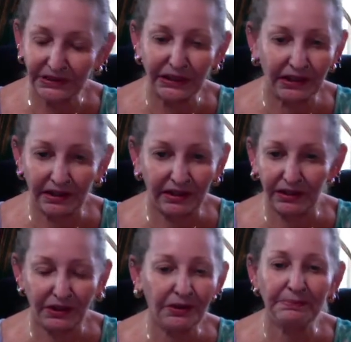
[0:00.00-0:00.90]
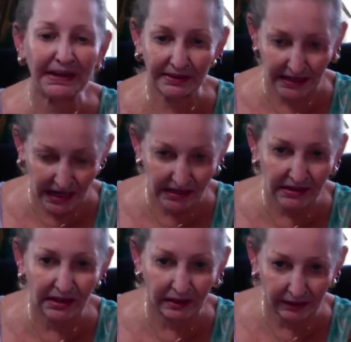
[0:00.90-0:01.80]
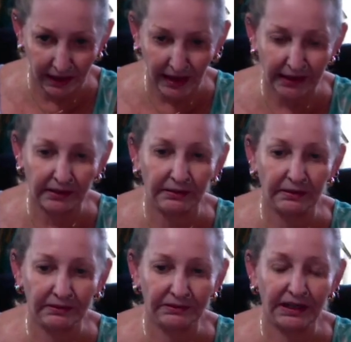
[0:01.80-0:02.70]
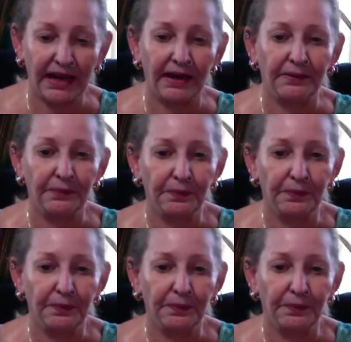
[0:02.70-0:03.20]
you're going to be at the end of the line. Okay?